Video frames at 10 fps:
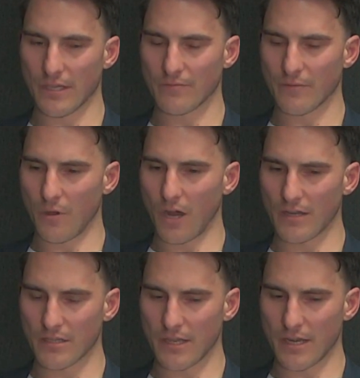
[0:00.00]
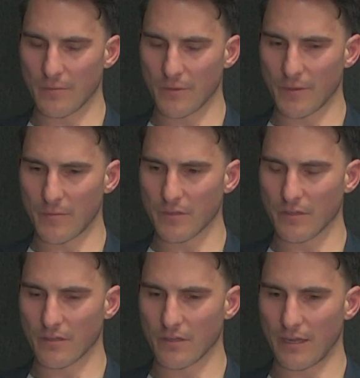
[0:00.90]
as from my understanding, I mean, maybe you
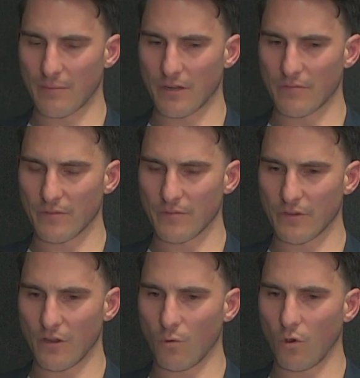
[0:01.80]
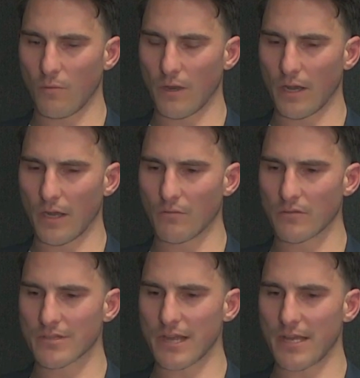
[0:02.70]
can elaborate if you know more, but I
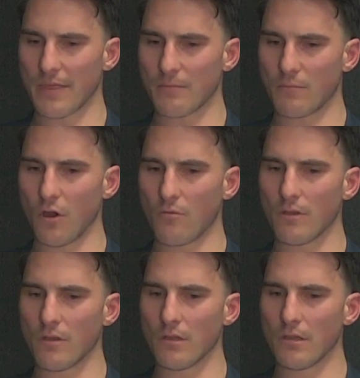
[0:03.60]
would say at the moment,